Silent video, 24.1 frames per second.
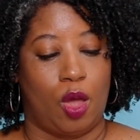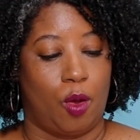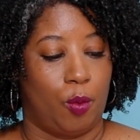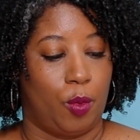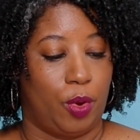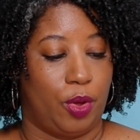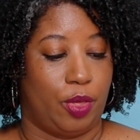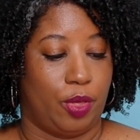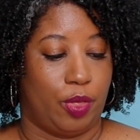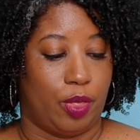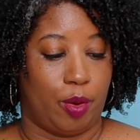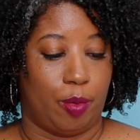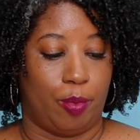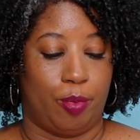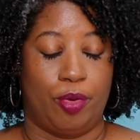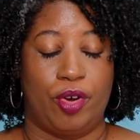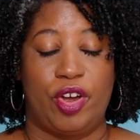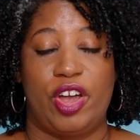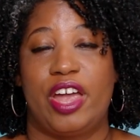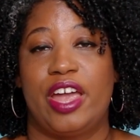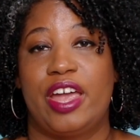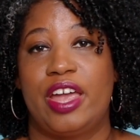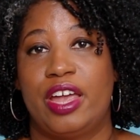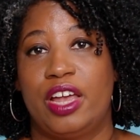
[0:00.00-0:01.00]
Whether they're
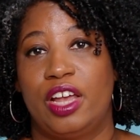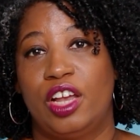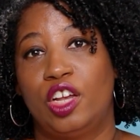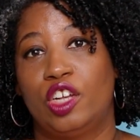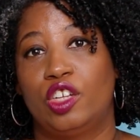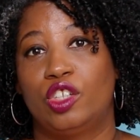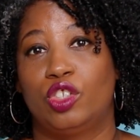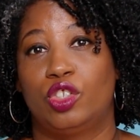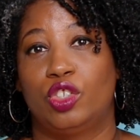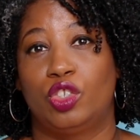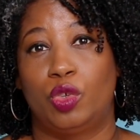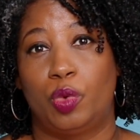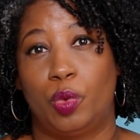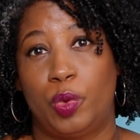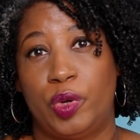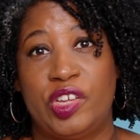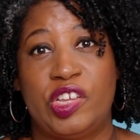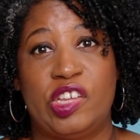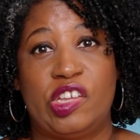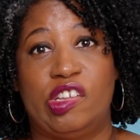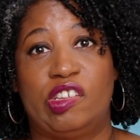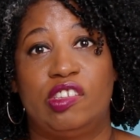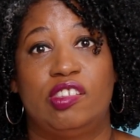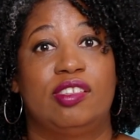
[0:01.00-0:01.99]
braid,
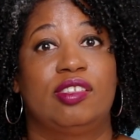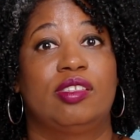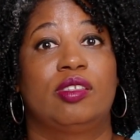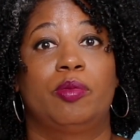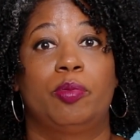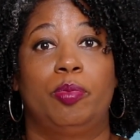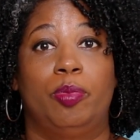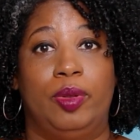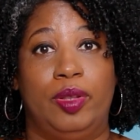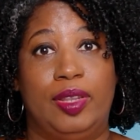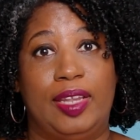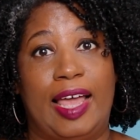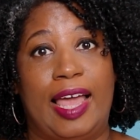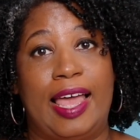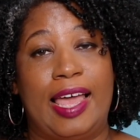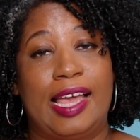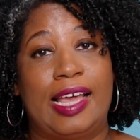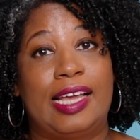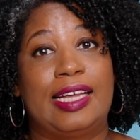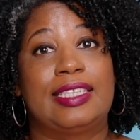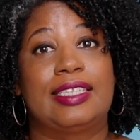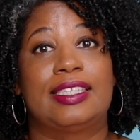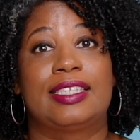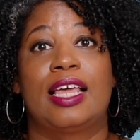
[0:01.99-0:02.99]
twists,
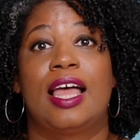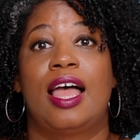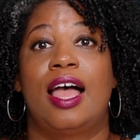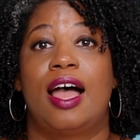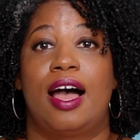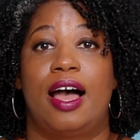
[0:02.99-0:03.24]
plaits.